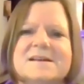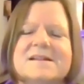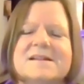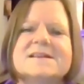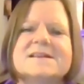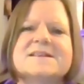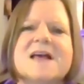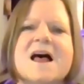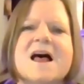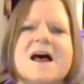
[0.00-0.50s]

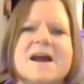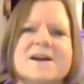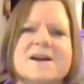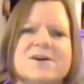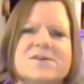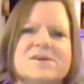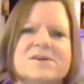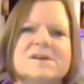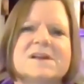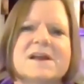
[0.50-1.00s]
this
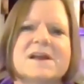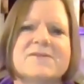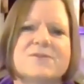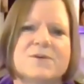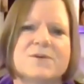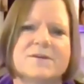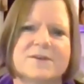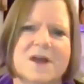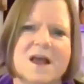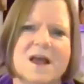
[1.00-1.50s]
higher
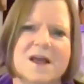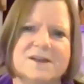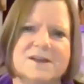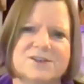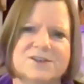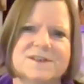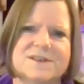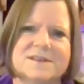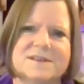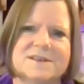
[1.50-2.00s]
level of
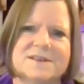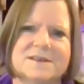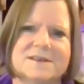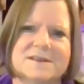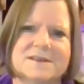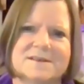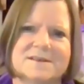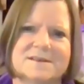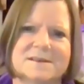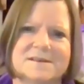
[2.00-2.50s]

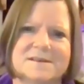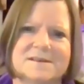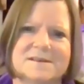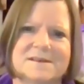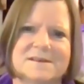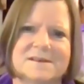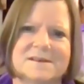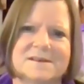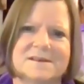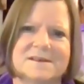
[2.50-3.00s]
consciousness
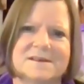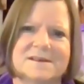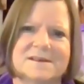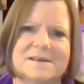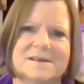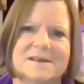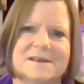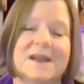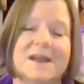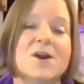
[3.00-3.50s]

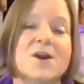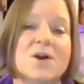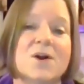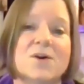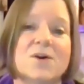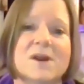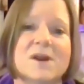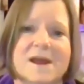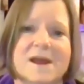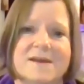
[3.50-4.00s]
in
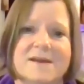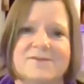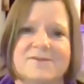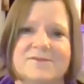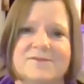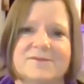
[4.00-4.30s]
her life.